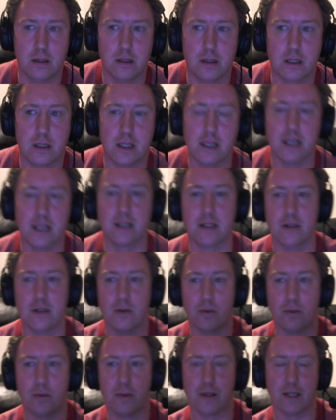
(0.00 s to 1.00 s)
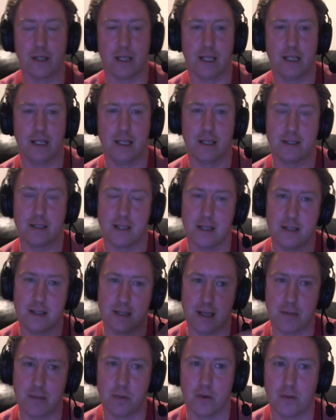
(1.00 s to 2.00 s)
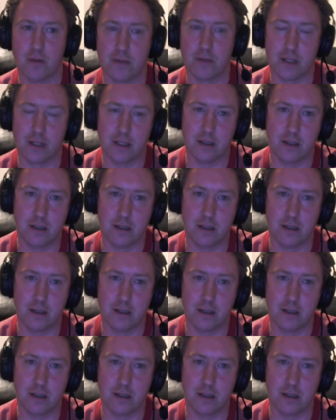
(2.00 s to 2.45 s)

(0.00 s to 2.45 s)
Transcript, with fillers: you need to know where the line is and step over it